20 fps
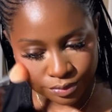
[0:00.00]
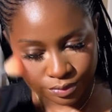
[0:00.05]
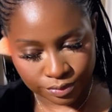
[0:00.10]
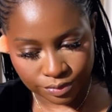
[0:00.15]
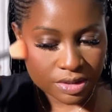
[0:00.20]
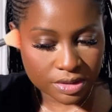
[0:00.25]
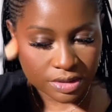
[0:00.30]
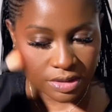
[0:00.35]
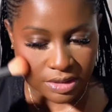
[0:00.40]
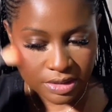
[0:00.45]

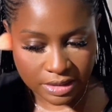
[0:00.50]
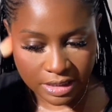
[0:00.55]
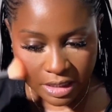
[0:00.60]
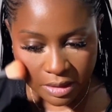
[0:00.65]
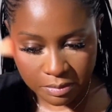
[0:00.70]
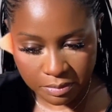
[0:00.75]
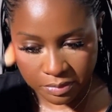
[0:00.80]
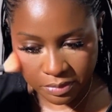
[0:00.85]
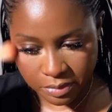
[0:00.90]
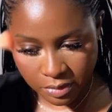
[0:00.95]
The
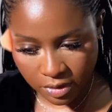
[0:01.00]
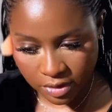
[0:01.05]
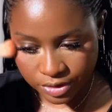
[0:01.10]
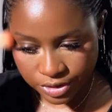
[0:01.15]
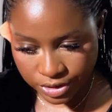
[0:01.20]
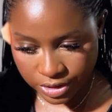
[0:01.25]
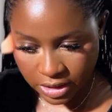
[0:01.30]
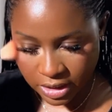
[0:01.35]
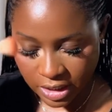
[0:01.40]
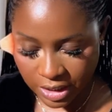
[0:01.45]
same
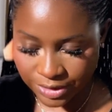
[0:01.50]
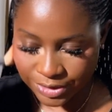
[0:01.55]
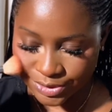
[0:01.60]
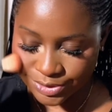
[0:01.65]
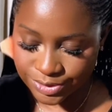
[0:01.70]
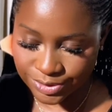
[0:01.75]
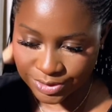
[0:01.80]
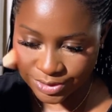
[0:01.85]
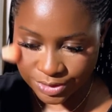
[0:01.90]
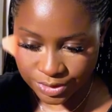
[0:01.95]
brush that I
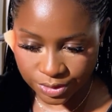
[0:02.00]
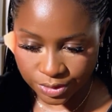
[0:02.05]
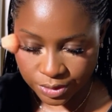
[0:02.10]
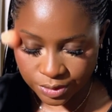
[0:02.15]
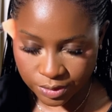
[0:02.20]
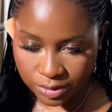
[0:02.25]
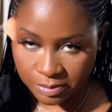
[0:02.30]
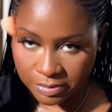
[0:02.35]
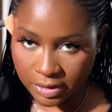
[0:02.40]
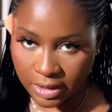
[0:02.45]
used to
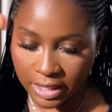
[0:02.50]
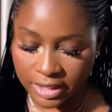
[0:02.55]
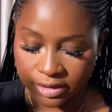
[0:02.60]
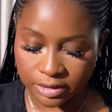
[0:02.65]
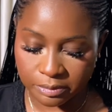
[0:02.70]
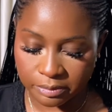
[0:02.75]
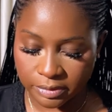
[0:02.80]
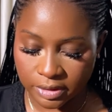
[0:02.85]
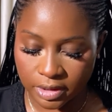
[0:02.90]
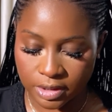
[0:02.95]
apply
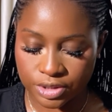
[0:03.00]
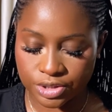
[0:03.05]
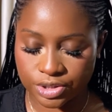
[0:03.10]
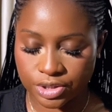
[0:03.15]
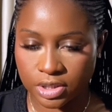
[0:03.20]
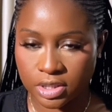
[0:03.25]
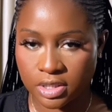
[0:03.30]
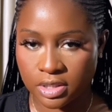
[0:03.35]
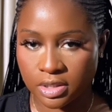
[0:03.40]
the blush.